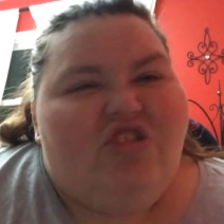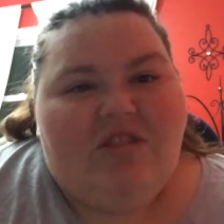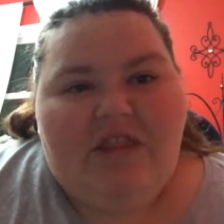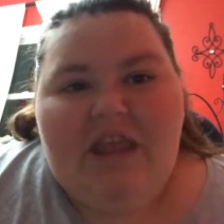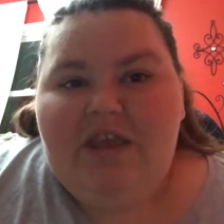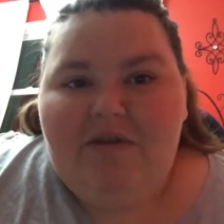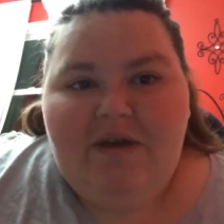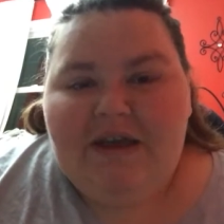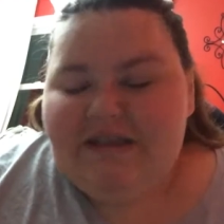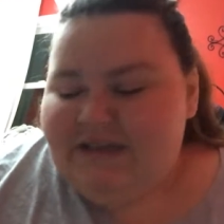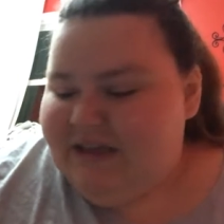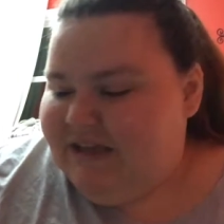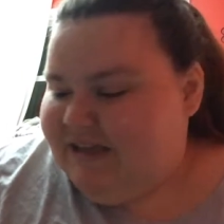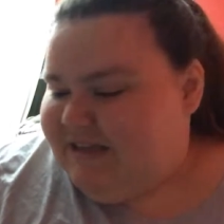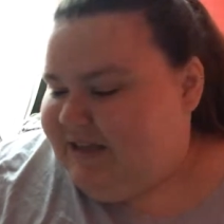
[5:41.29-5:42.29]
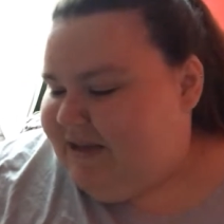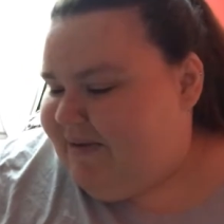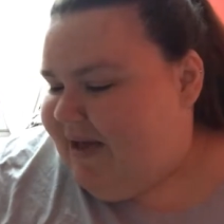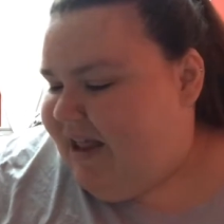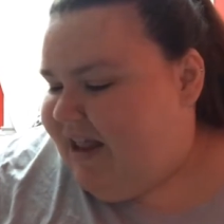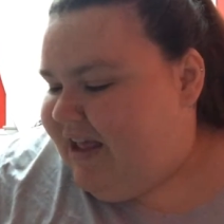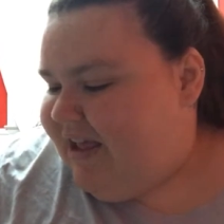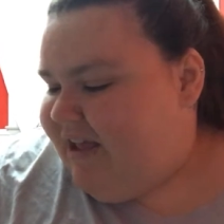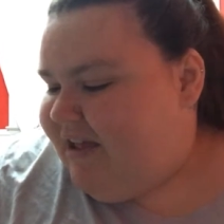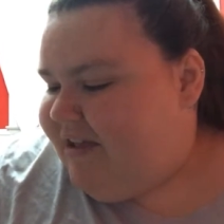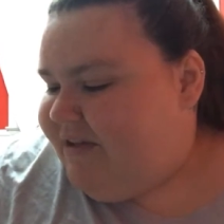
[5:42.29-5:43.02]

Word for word: like you guys can smell it.